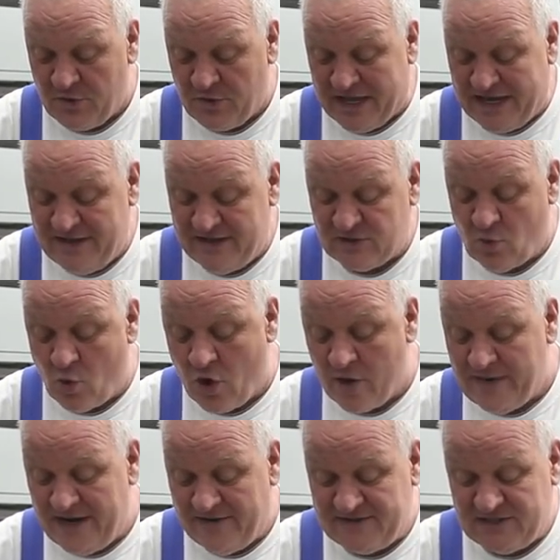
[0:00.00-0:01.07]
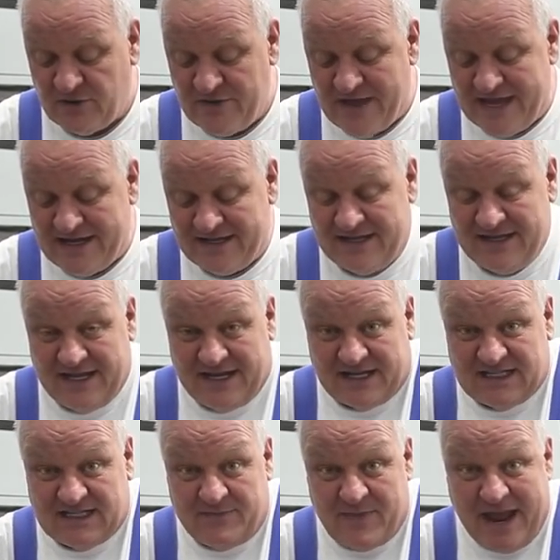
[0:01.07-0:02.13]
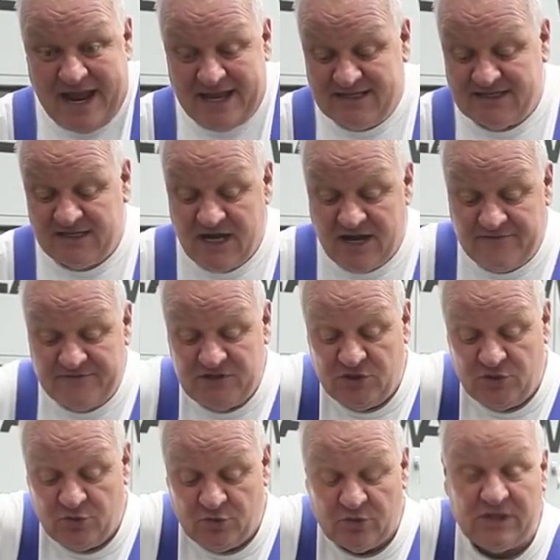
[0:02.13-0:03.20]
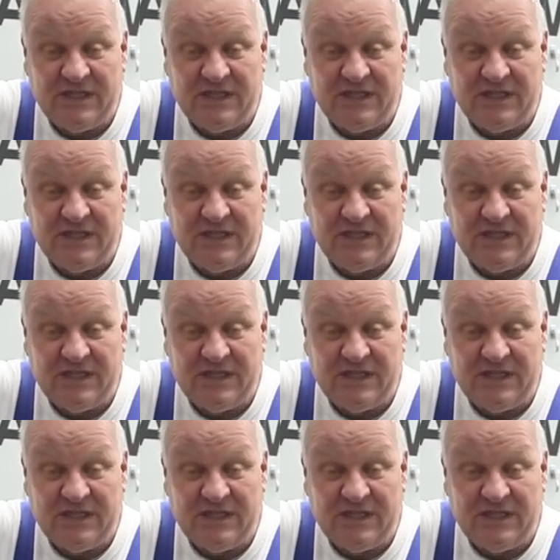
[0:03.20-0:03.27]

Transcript: getting this warm enough so that it expands enough to